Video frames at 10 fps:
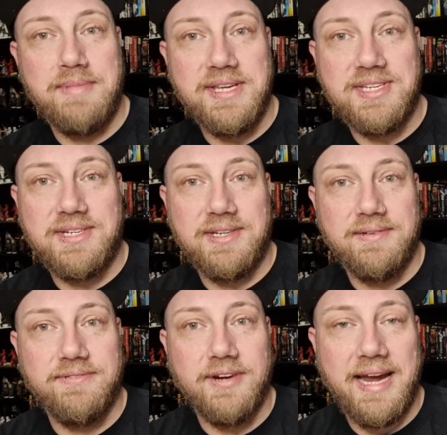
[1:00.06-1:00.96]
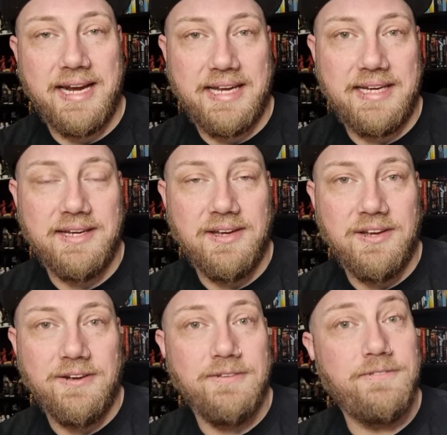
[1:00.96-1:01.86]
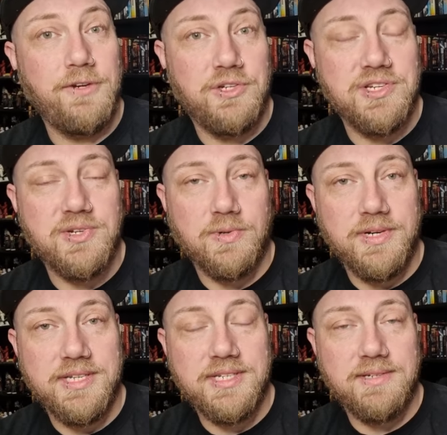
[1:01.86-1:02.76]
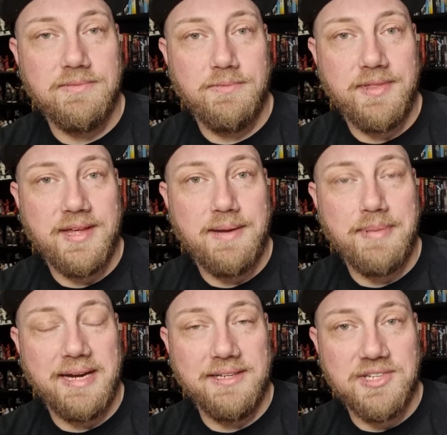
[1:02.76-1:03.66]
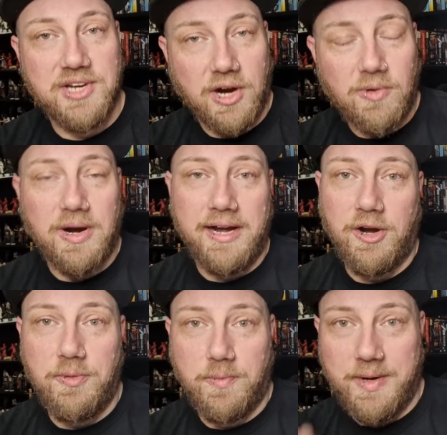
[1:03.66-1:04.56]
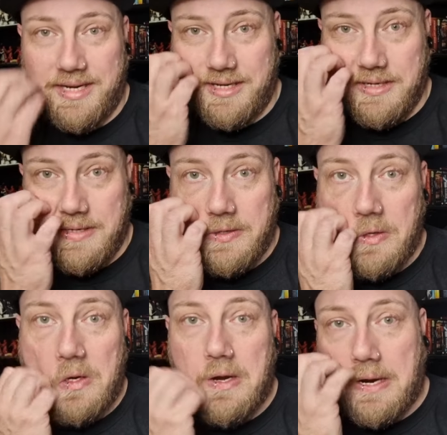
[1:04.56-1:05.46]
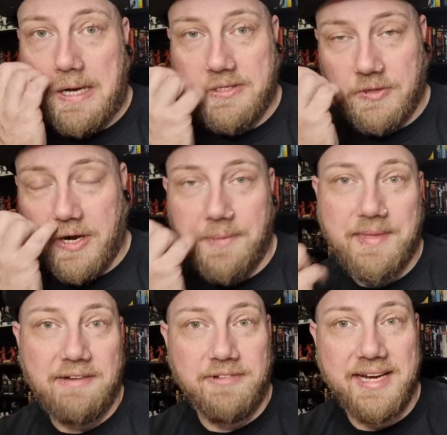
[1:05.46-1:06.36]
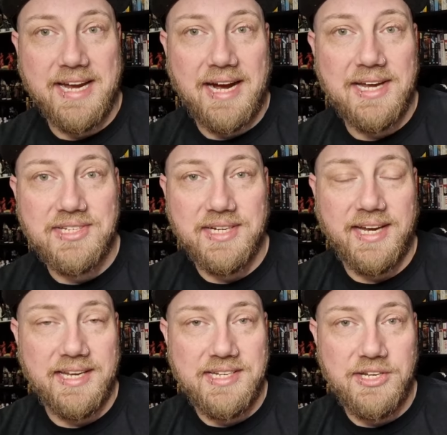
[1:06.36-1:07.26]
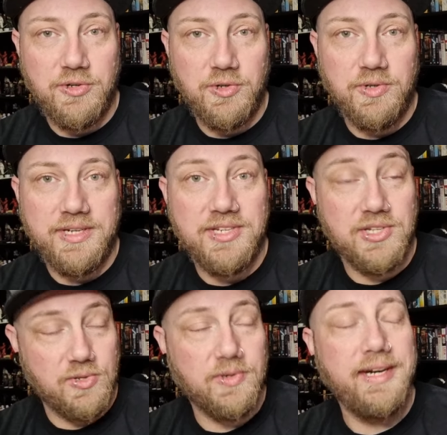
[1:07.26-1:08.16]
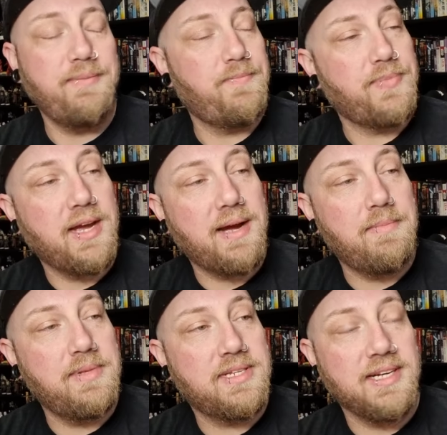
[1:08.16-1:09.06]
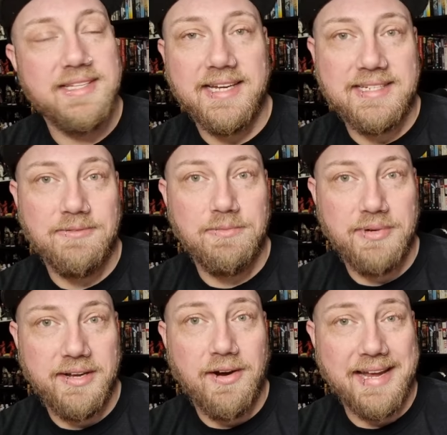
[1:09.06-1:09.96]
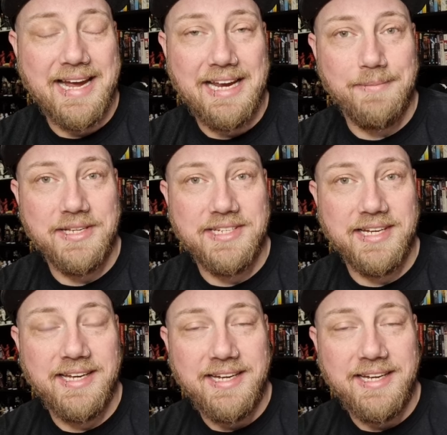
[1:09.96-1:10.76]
missed for any future stories with uh, Baylan Skoll. I hope we, I do hope they recast and continue his story. Um, it's going to take someone pretty high caliber to